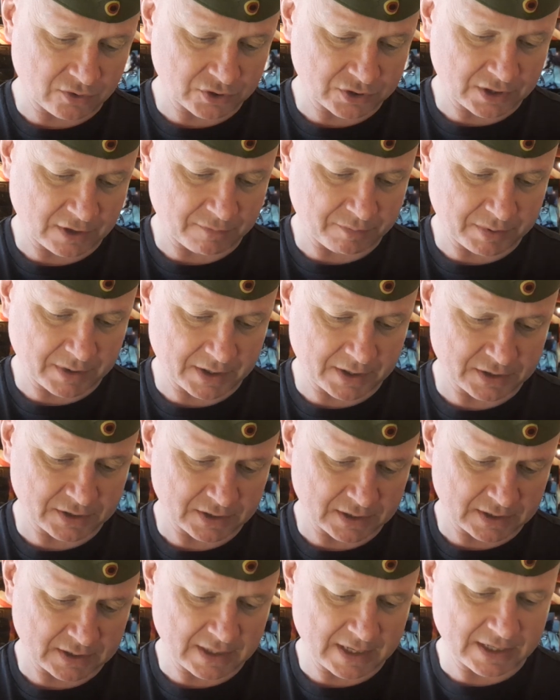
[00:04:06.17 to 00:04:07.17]
Gustaf plant is
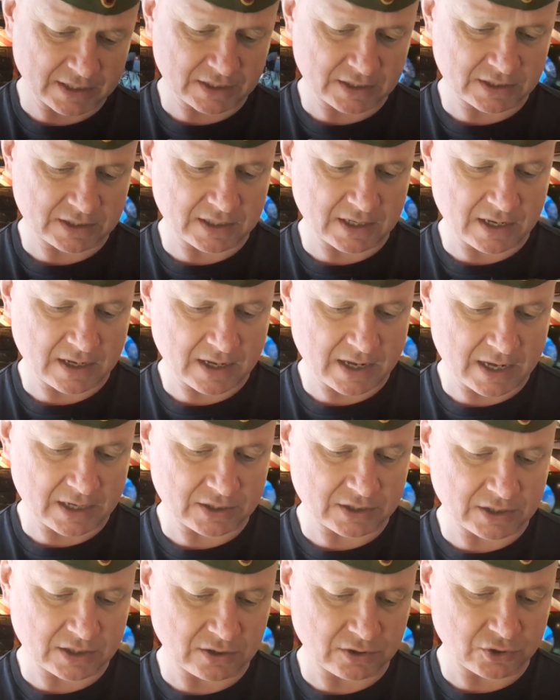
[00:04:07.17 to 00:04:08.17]
in
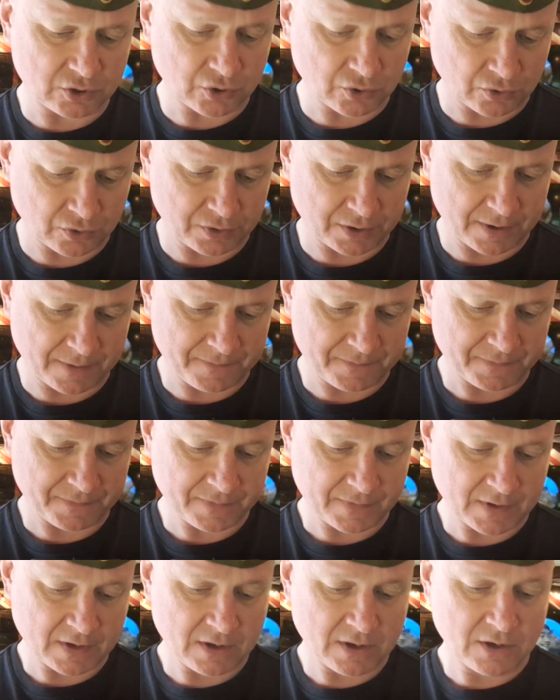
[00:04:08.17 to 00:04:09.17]
Eskilstuna,
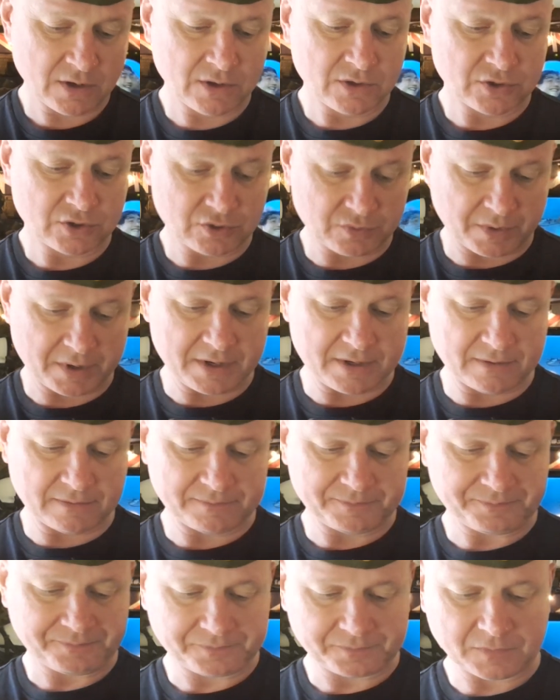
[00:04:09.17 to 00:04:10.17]
Sweden.
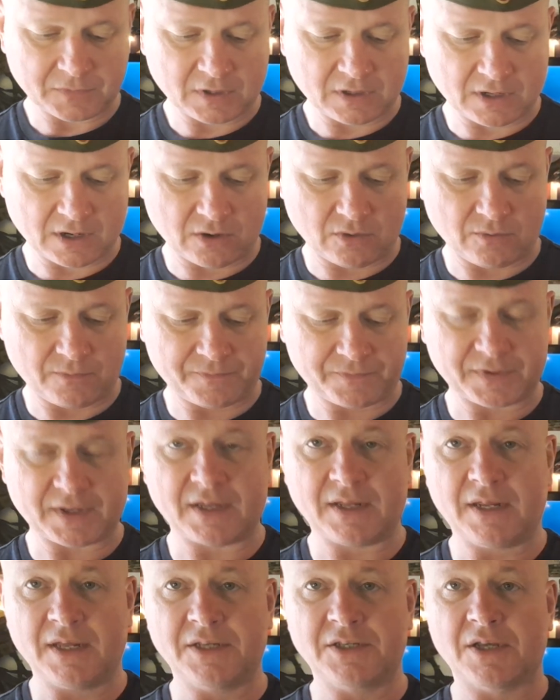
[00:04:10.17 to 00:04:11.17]
Now,
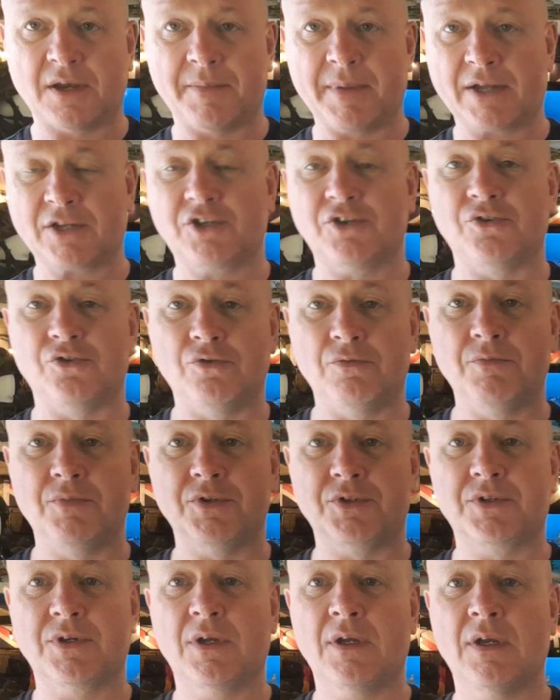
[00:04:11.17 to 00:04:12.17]
it is a matching
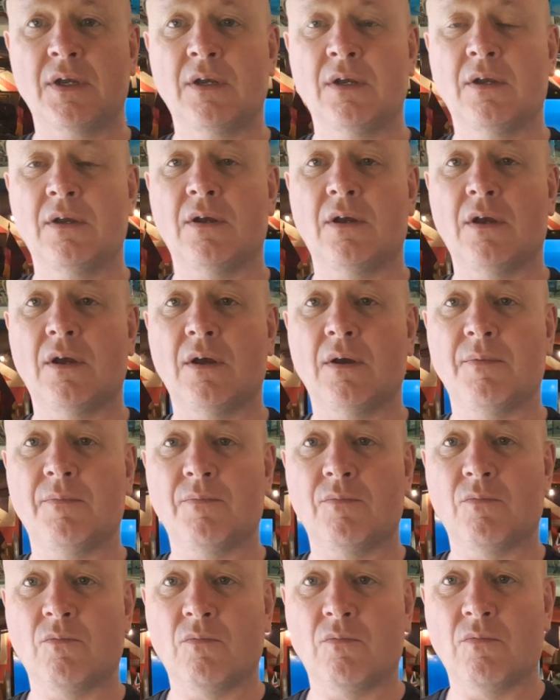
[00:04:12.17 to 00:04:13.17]
numbers
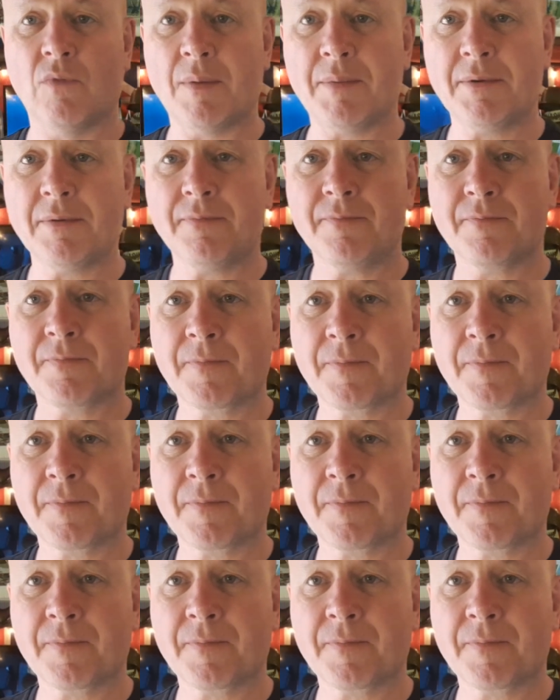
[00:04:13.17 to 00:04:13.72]
weapon.